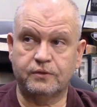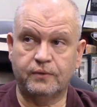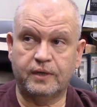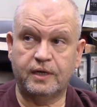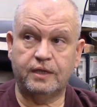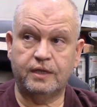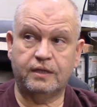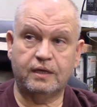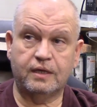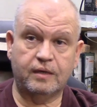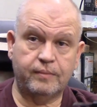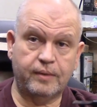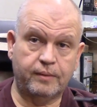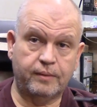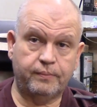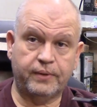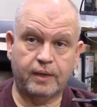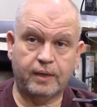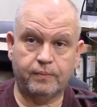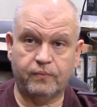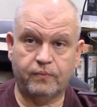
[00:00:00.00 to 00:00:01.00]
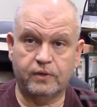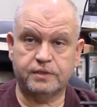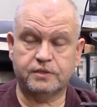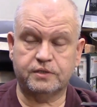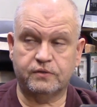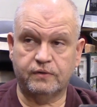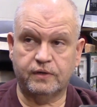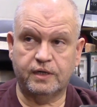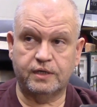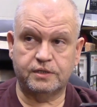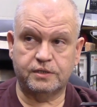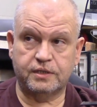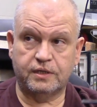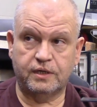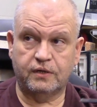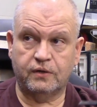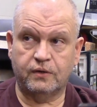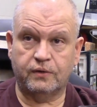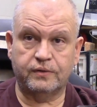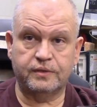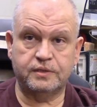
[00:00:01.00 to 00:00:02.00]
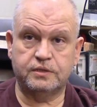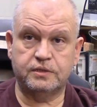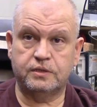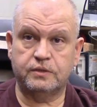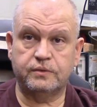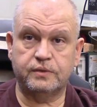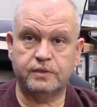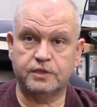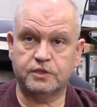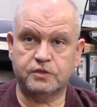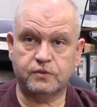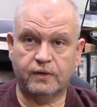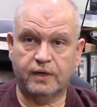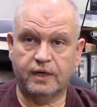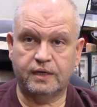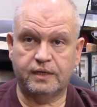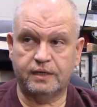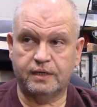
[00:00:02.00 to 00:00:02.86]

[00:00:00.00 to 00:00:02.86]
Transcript: know anything about pipe restoration and all he's doing is trying